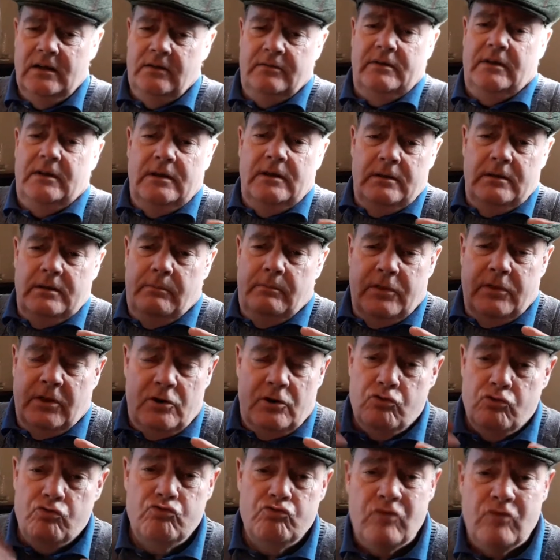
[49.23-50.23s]

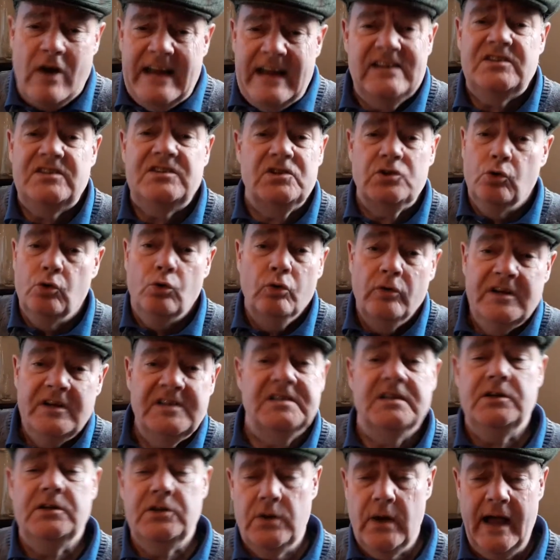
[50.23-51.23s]
the great stories
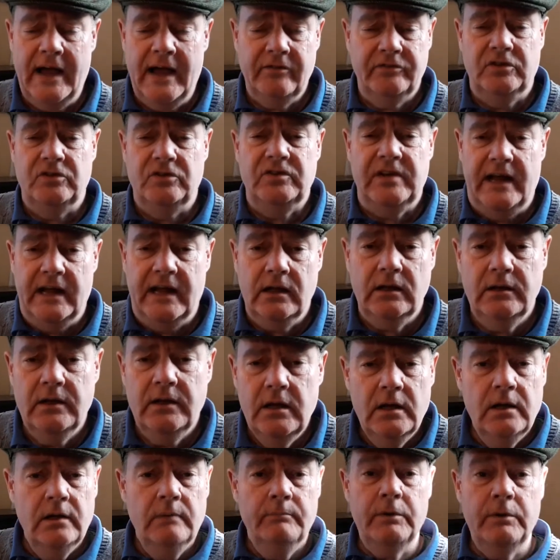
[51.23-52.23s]
that you have to tell.
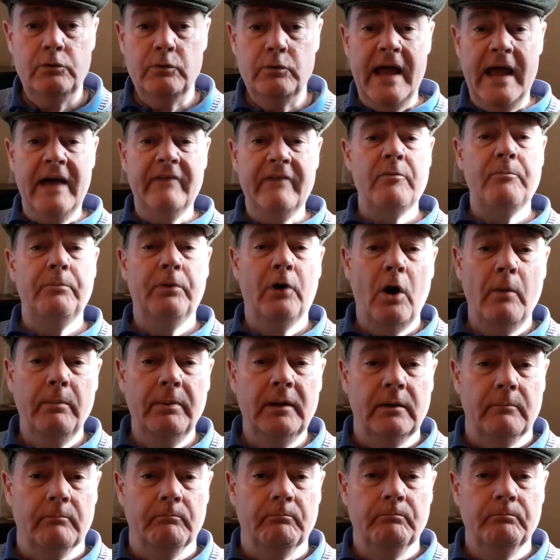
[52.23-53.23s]
But we have a
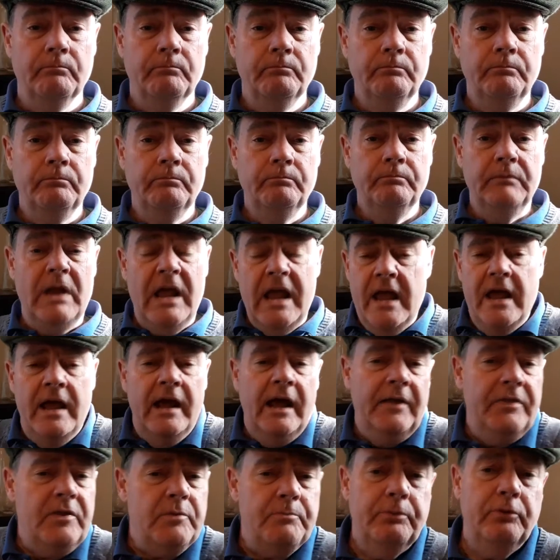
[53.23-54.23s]
problem.
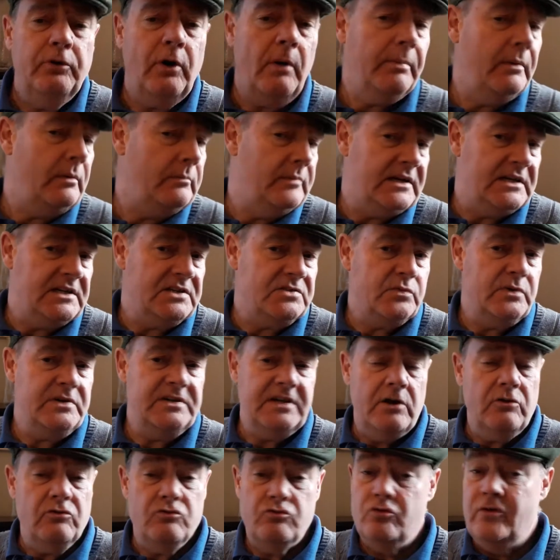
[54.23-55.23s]
And the problem is we
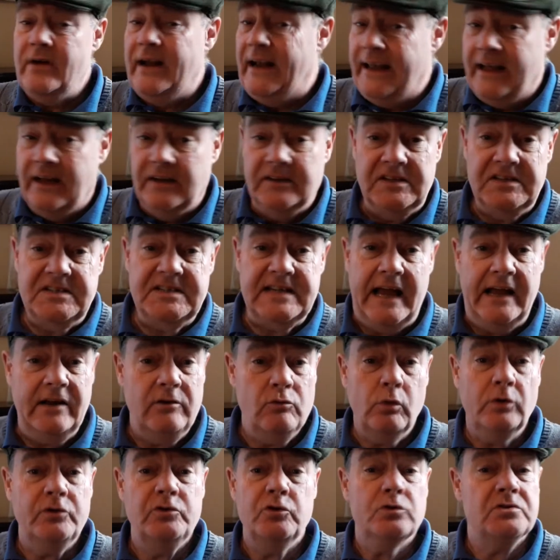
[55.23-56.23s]
don't really understand
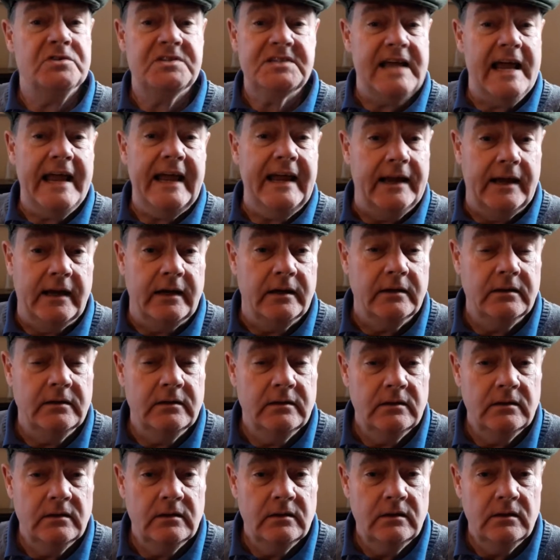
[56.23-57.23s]
what you're saying.
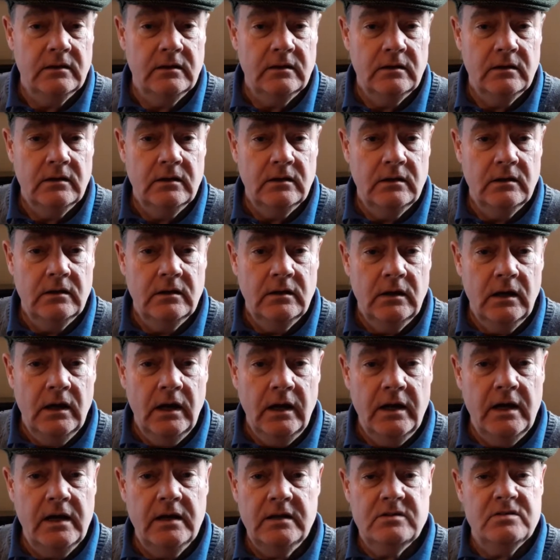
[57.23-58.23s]

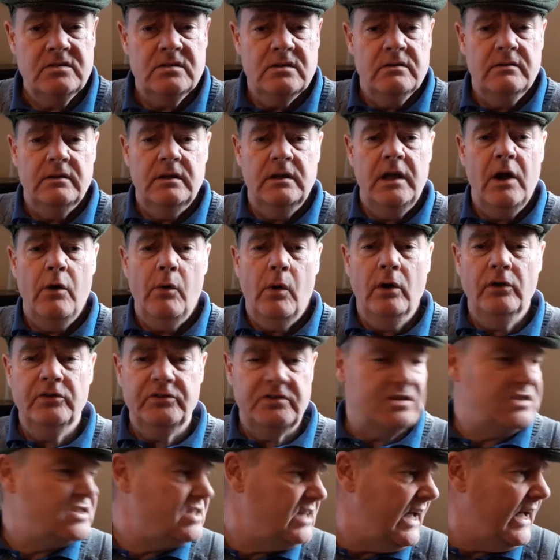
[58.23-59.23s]
And they go on
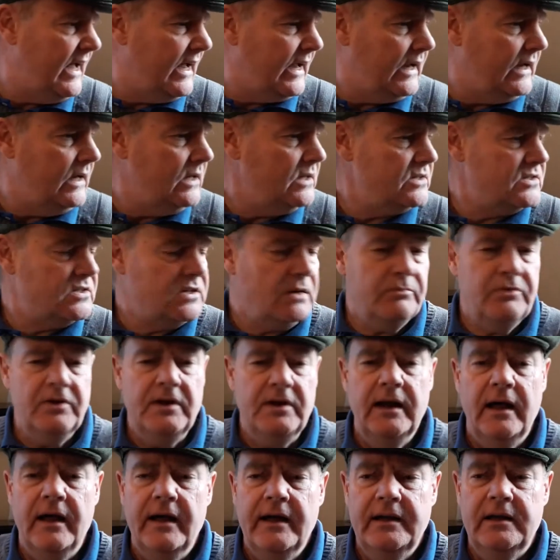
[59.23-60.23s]
to say
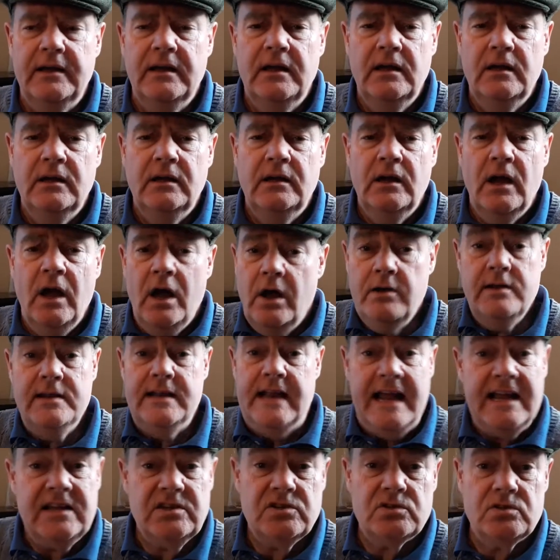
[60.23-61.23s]
something like,
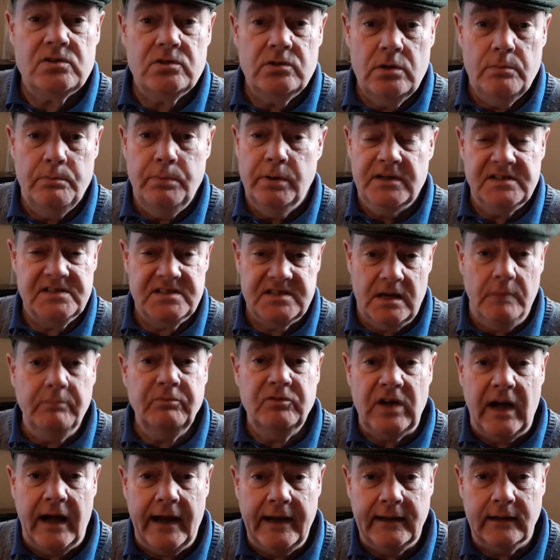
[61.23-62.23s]
unless you put
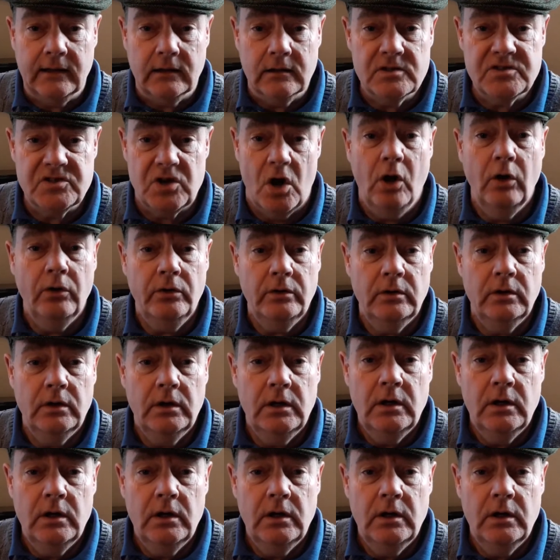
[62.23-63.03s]
subtitles on,